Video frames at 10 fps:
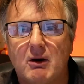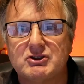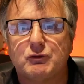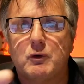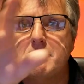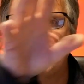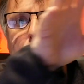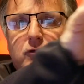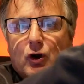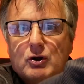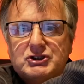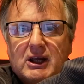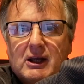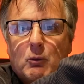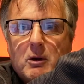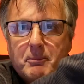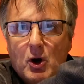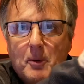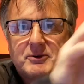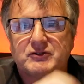Whereas if we move Logic and we
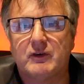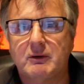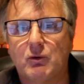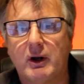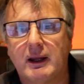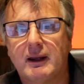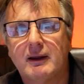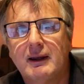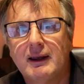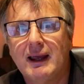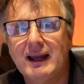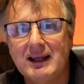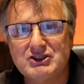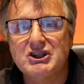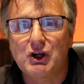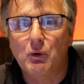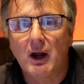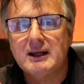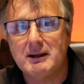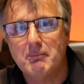purposefully run it in its
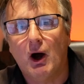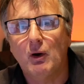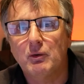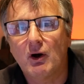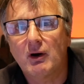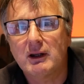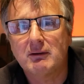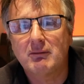degraded mode, i.e.